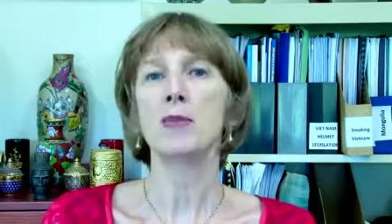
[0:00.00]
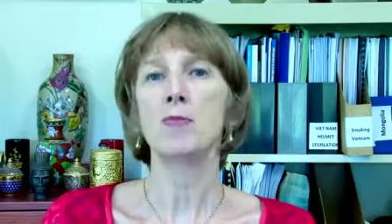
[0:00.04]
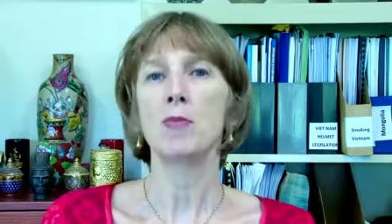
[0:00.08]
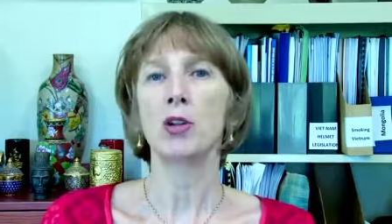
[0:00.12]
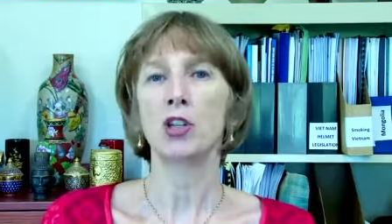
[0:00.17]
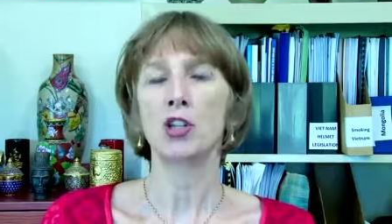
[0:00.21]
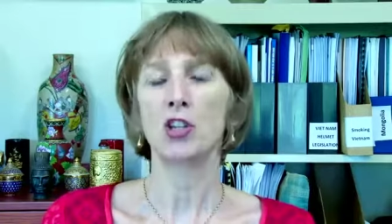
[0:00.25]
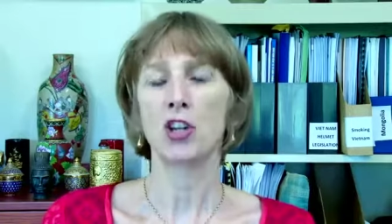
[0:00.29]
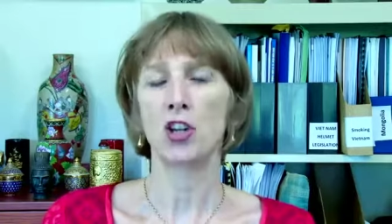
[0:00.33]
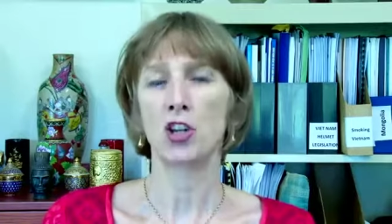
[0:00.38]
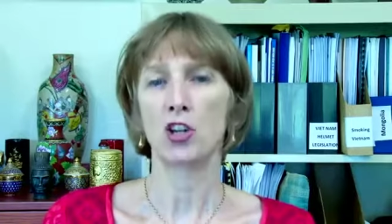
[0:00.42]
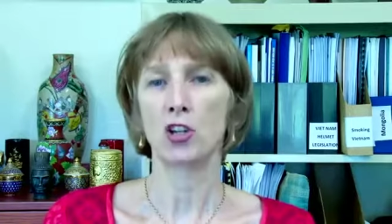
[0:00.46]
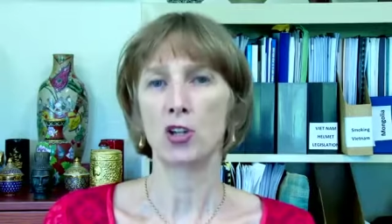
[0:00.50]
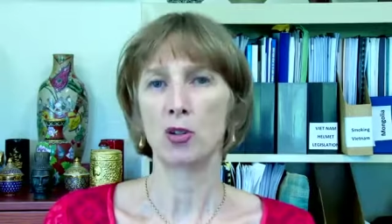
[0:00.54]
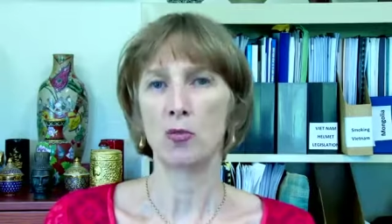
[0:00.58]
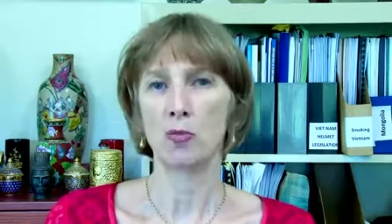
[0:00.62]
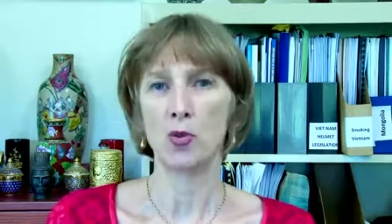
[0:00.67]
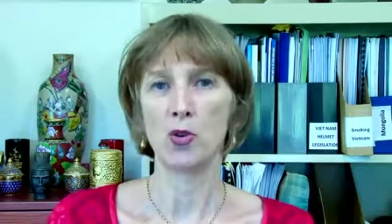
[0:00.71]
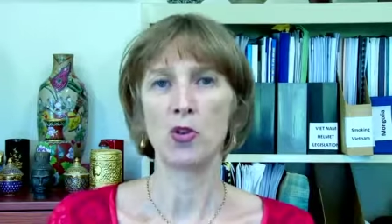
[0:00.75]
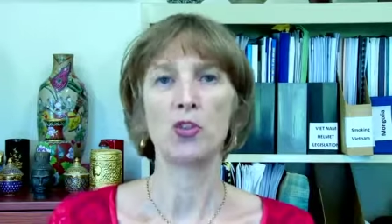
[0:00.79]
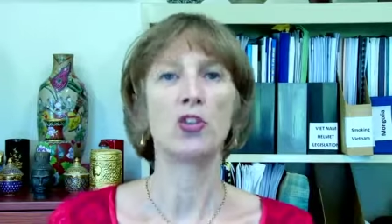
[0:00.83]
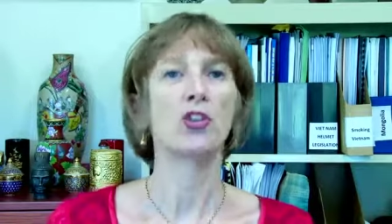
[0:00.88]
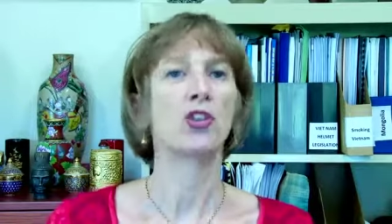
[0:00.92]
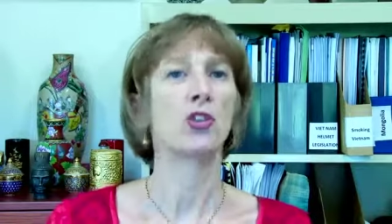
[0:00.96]
in maternal
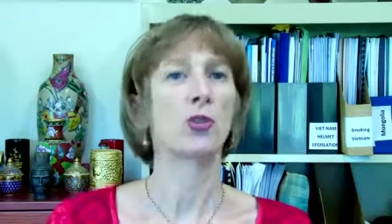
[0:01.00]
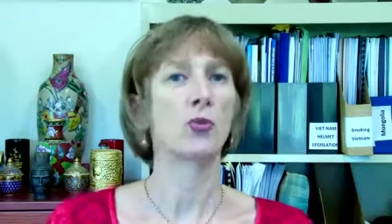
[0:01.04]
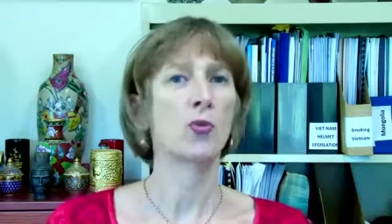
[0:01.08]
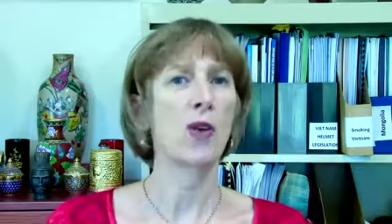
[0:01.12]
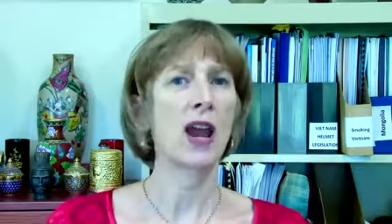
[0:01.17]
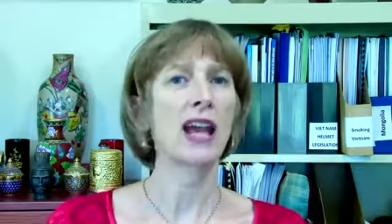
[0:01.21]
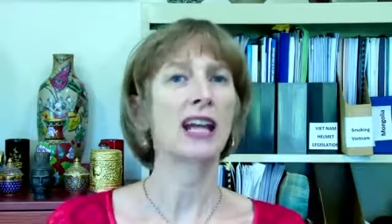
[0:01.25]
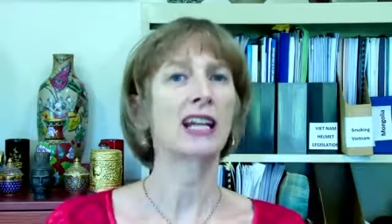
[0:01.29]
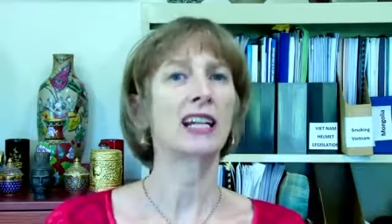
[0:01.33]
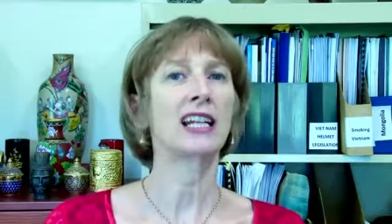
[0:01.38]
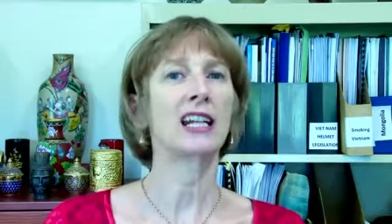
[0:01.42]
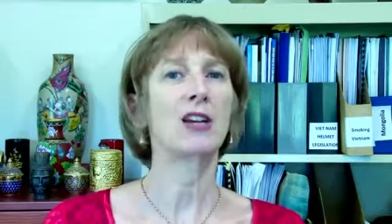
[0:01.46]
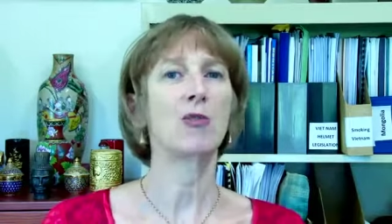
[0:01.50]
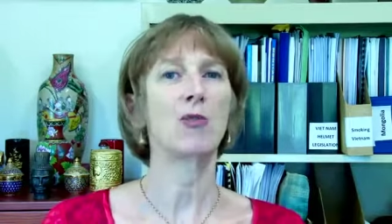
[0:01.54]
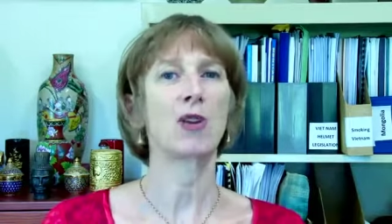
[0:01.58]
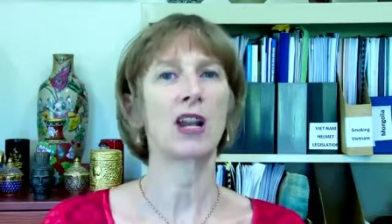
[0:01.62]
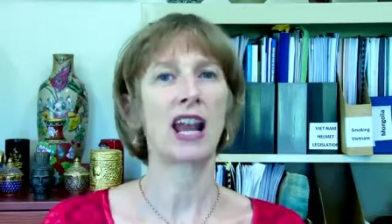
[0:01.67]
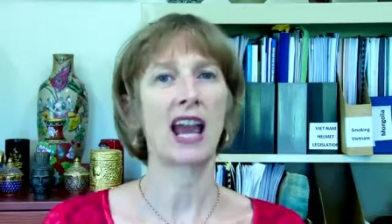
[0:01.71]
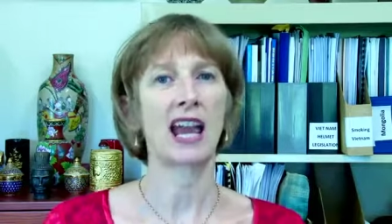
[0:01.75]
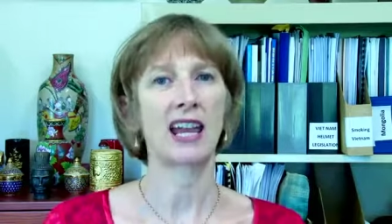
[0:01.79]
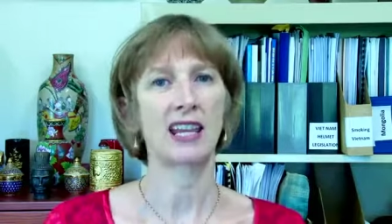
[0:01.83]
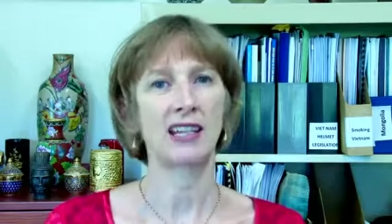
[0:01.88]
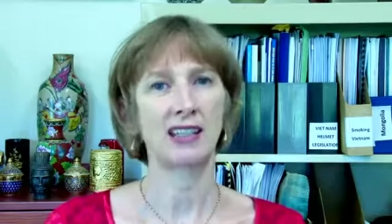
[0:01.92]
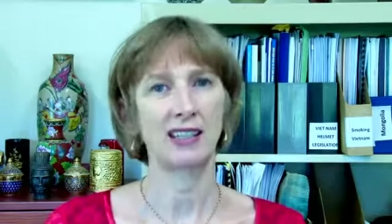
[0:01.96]
mood directly
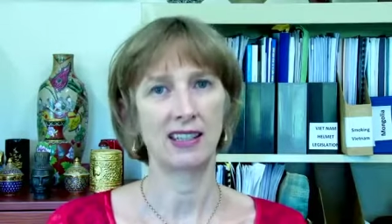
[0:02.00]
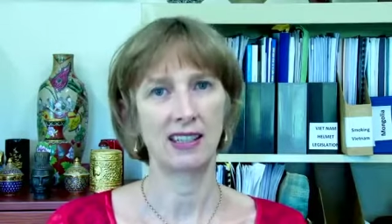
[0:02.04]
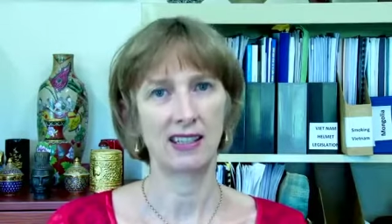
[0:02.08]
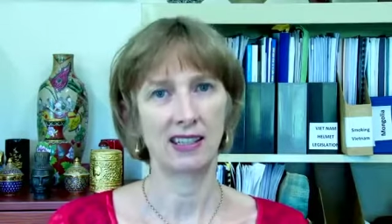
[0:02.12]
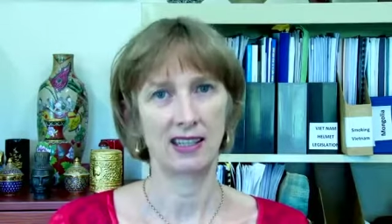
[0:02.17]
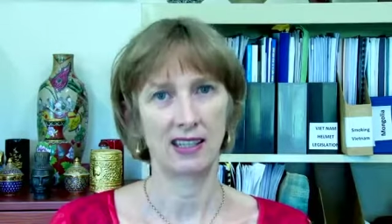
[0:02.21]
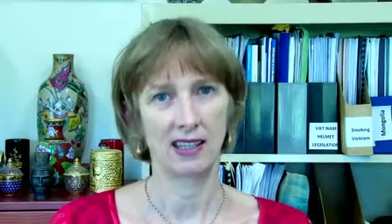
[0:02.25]
relates